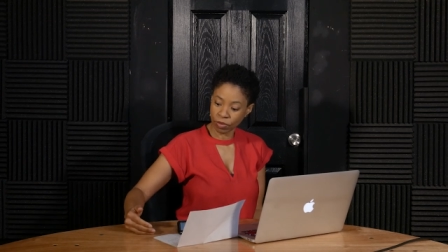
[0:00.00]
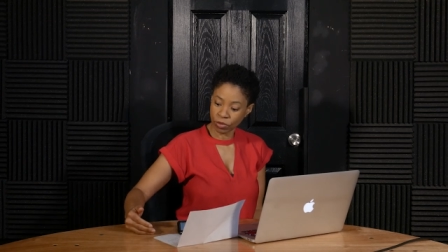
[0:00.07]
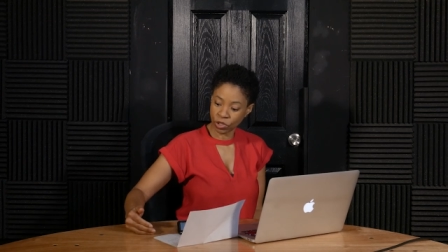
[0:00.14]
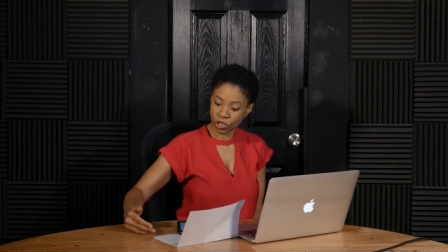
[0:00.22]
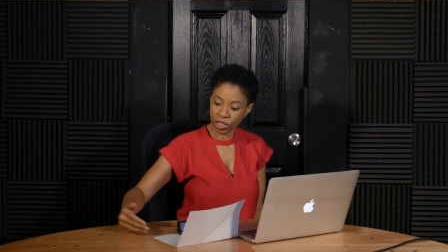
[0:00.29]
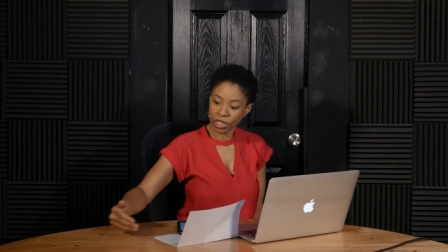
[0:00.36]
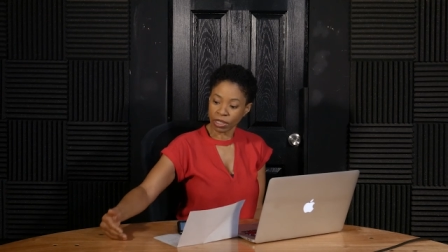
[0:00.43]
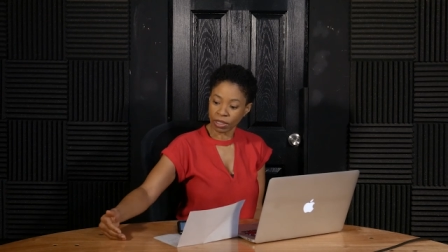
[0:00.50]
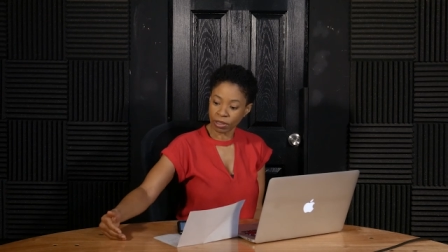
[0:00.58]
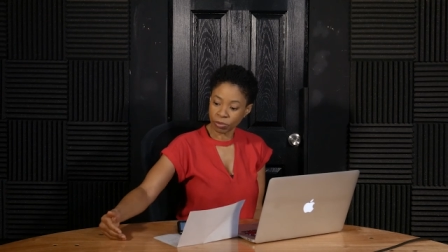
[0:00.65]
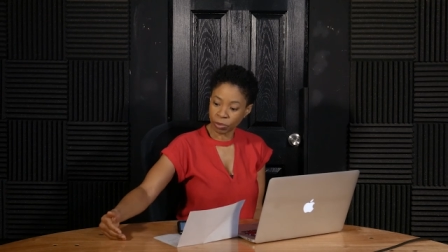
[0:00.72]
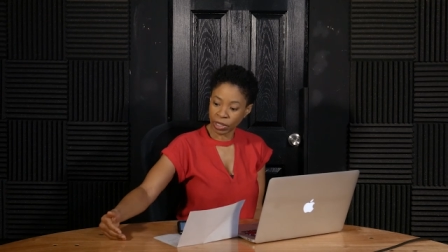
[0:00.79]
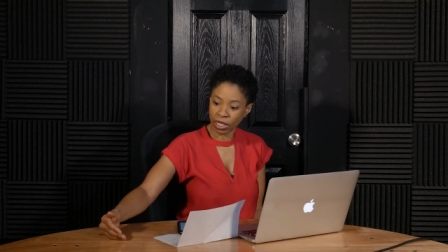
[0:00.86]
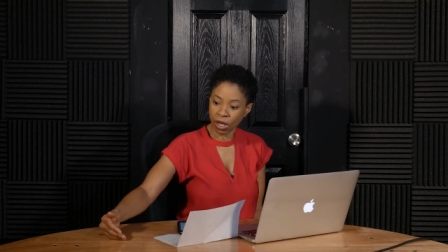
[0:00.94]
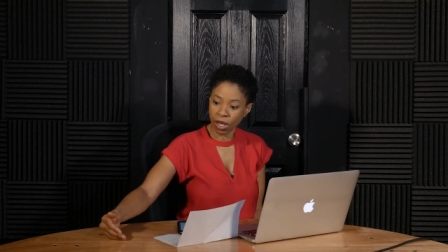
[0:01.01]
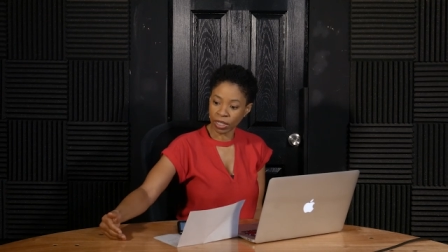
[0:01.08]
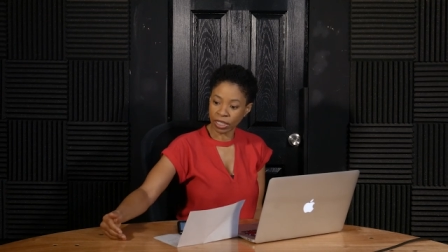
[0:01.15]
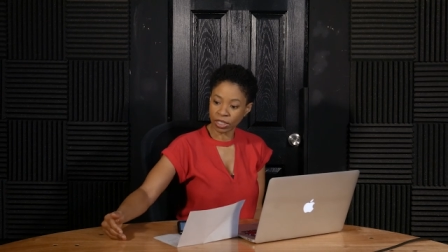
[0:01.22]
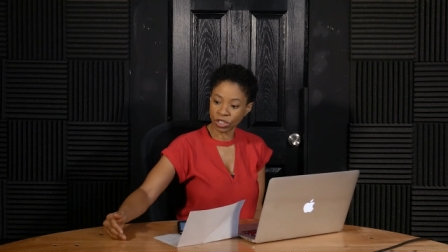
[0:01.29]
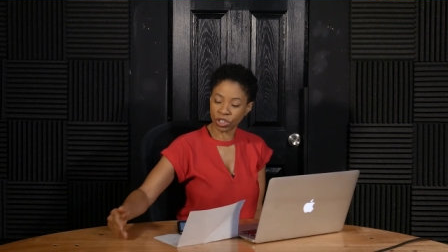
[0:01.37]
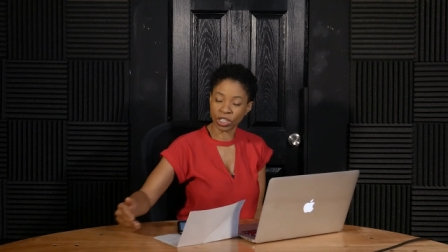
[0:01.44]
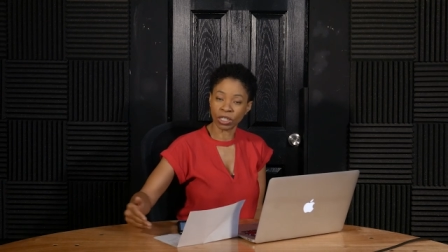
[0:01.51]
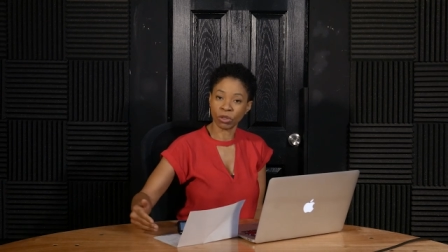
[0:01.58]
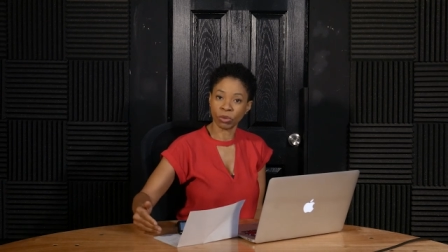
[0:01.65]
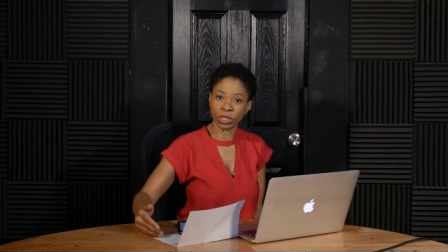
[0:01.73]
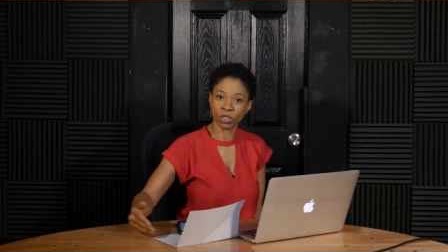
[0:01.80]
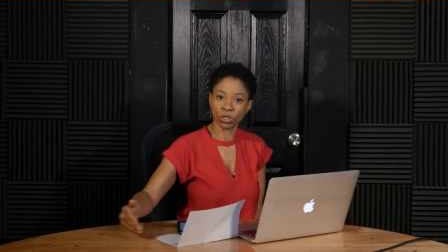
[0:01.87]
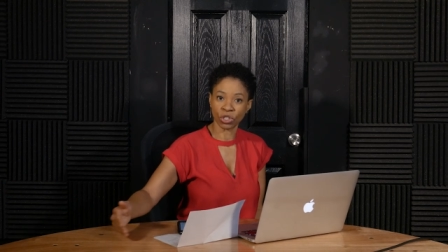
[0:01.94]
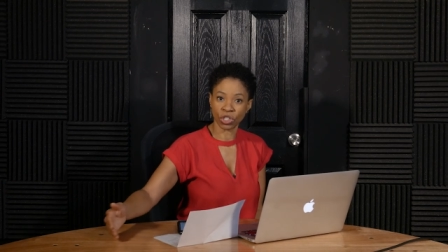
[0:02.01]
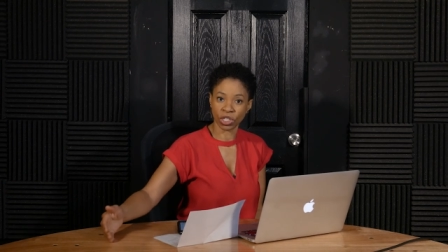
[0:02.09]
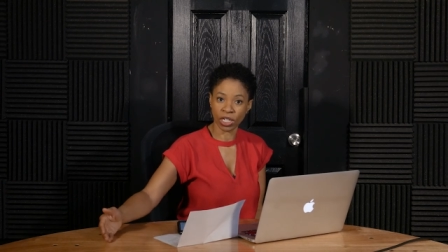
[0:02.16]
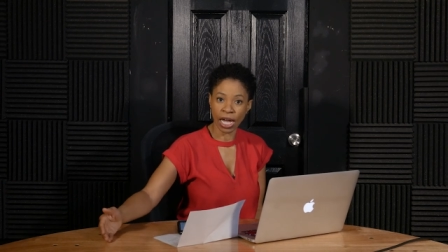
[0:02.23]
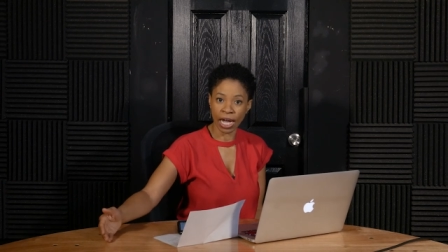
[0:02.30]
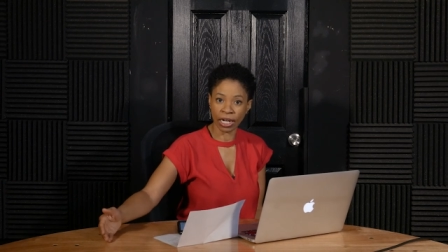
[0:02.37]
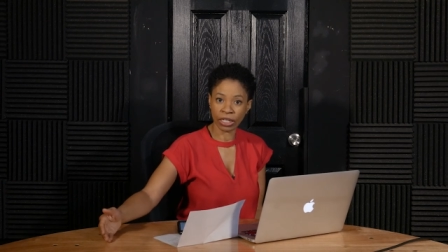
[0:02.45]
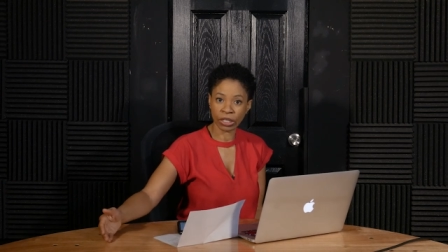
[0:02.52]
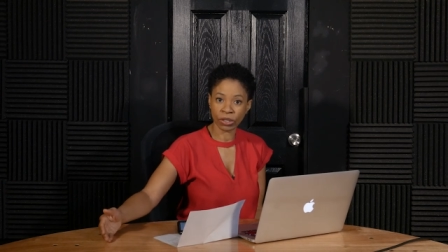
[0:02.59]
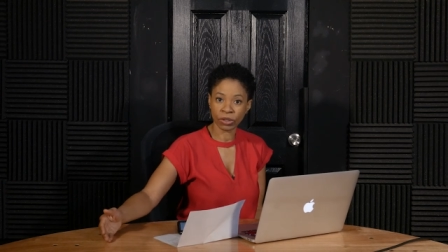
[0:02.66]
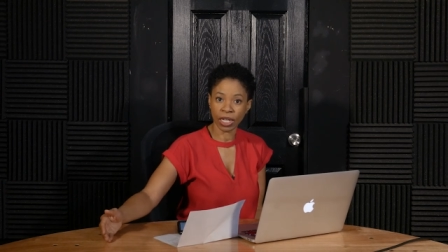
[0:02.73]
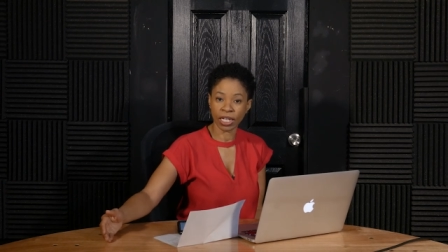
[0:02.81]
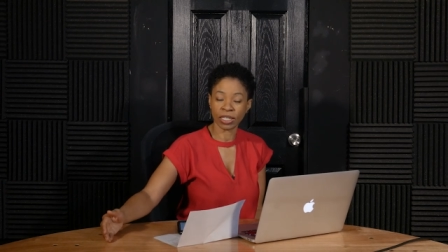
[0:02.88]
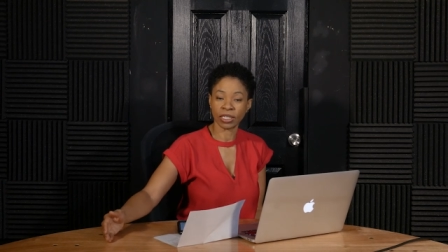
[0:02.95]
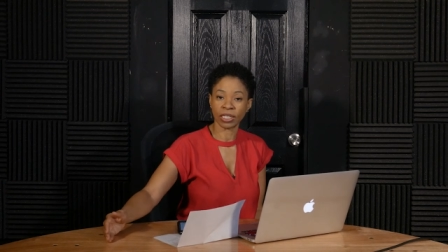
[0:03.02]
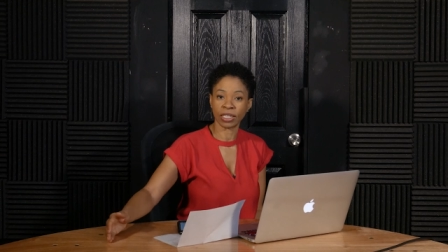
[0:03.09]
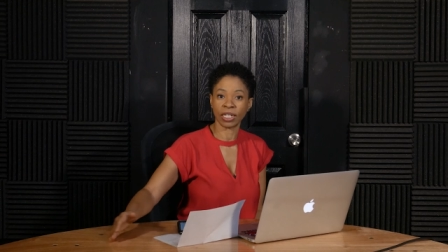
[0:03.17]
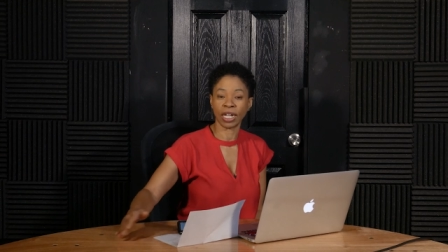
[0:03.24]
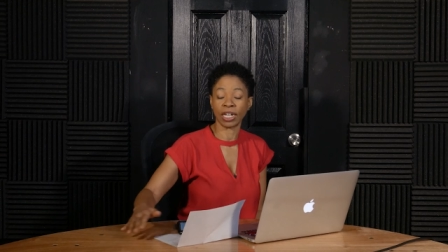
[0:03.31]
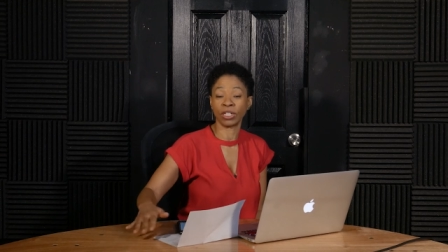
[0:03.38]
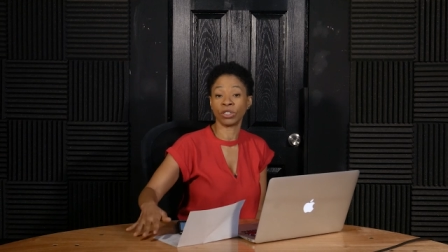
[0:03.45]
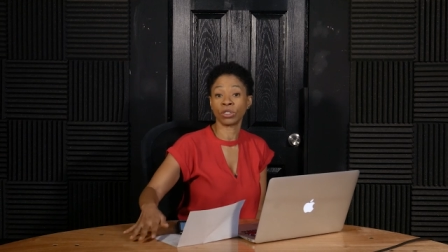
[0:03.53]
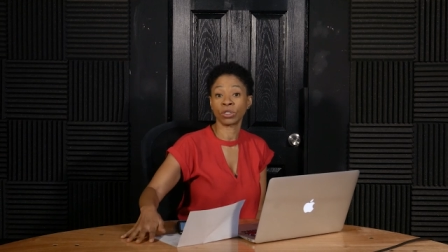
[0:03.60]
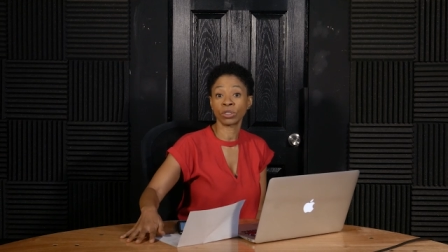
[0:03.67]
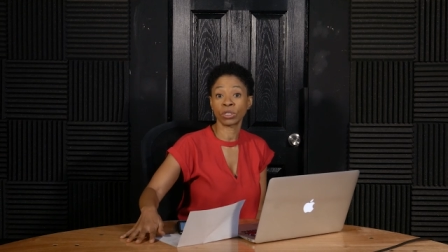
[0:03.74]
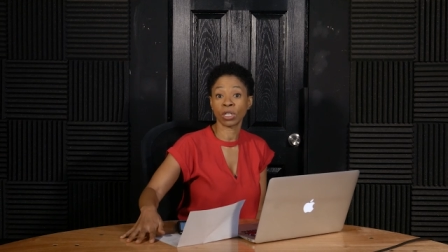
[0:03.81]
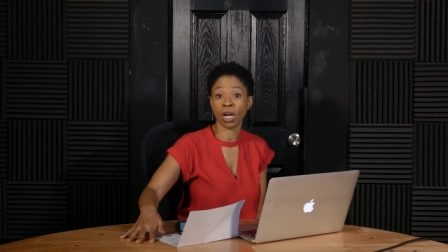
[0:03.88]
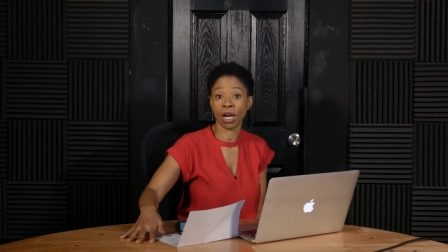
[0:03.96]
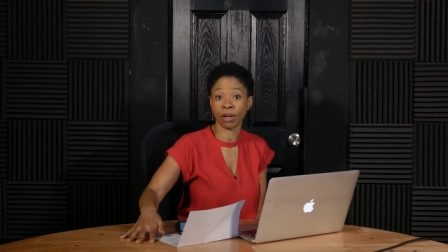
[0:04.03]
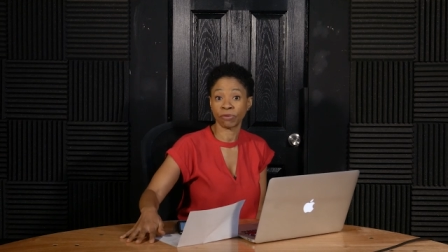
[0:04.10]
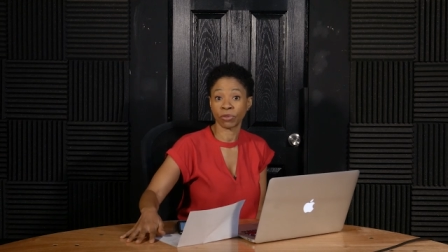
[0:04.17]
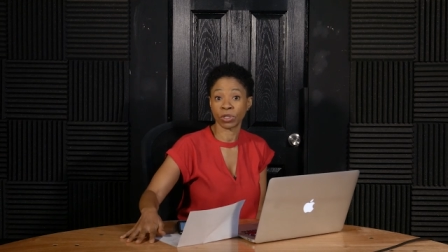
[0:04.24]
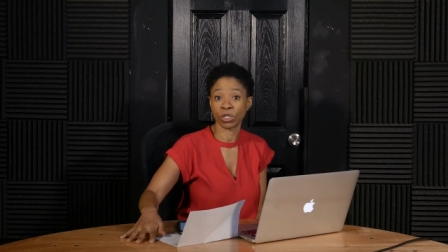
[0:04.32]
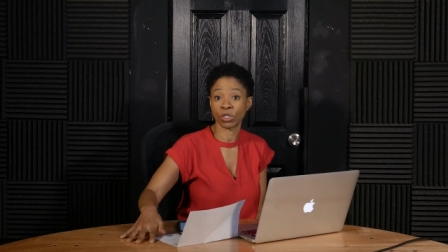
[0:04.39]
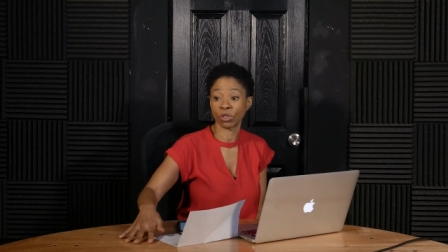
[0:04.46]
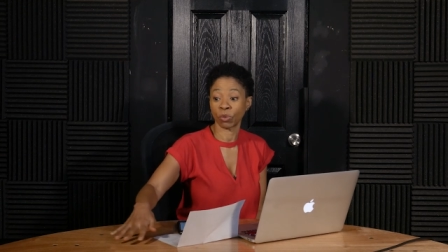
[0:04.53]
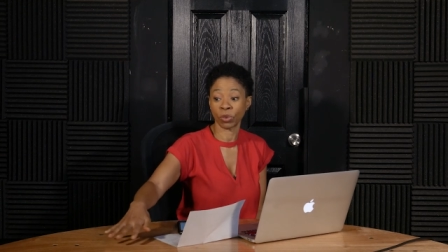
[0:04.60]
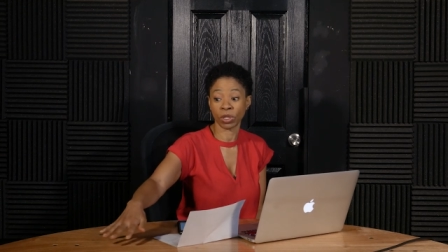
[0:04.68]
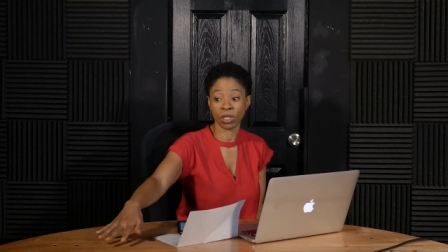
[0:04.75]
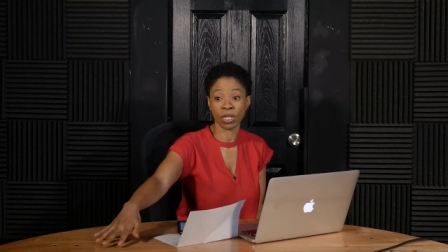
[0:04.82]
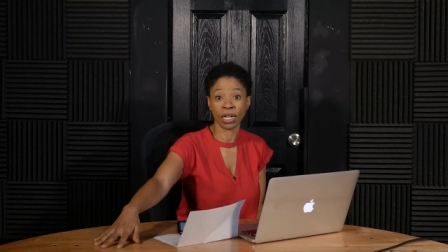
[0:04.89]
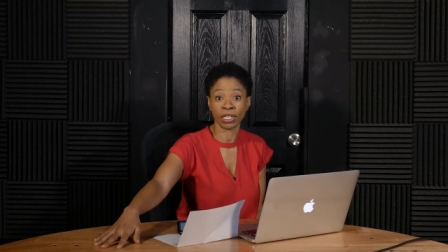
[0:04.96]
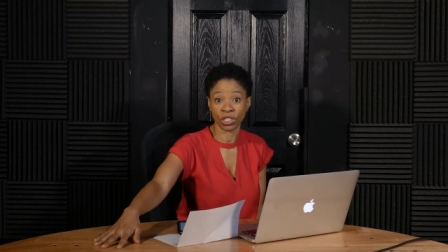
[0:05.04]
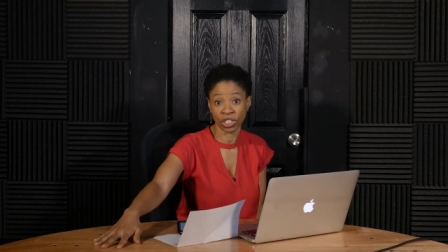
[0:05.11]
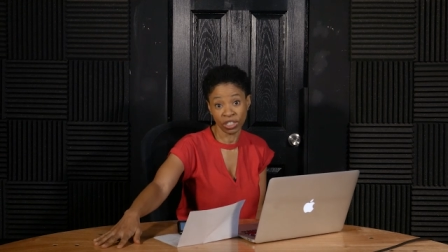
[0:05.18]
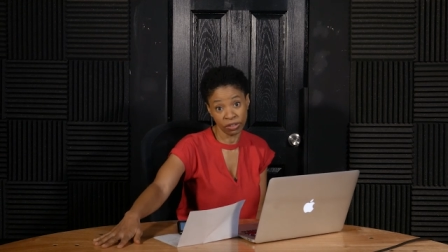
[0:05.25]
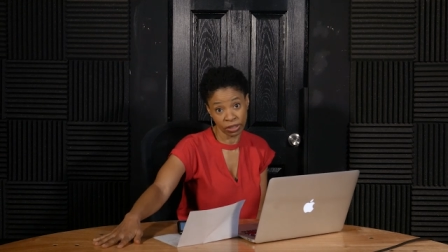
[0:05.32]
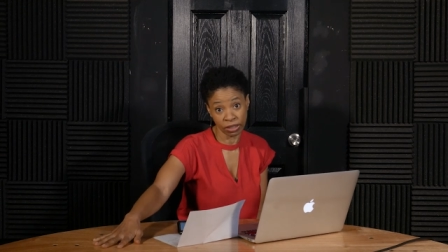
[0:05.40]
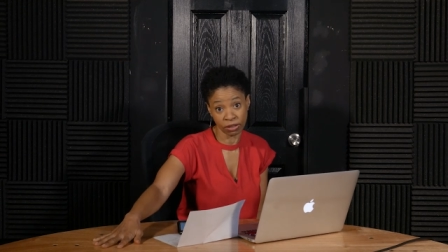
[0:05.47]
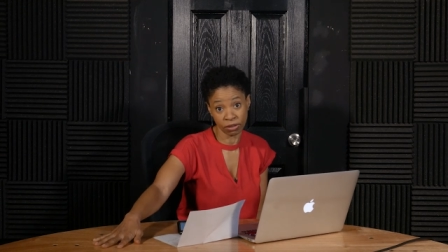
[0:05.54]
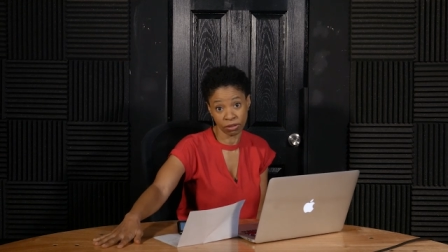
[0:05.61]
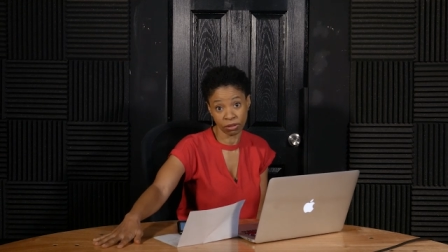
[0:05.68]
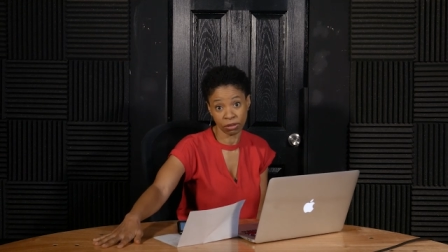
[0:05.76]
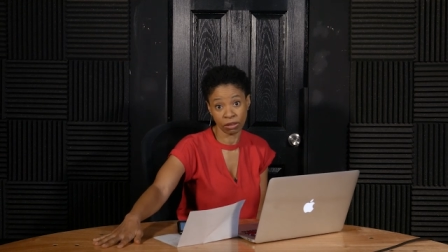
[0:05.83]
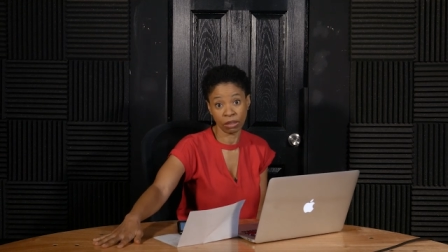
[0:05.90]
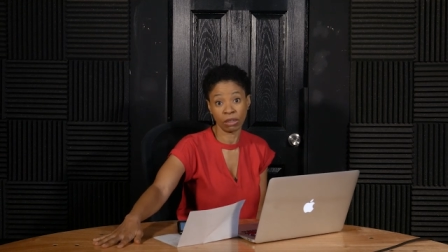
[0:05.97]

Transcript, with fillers: Gina being on it, Gina went to Chicago and did a nurse conference with Nigerians.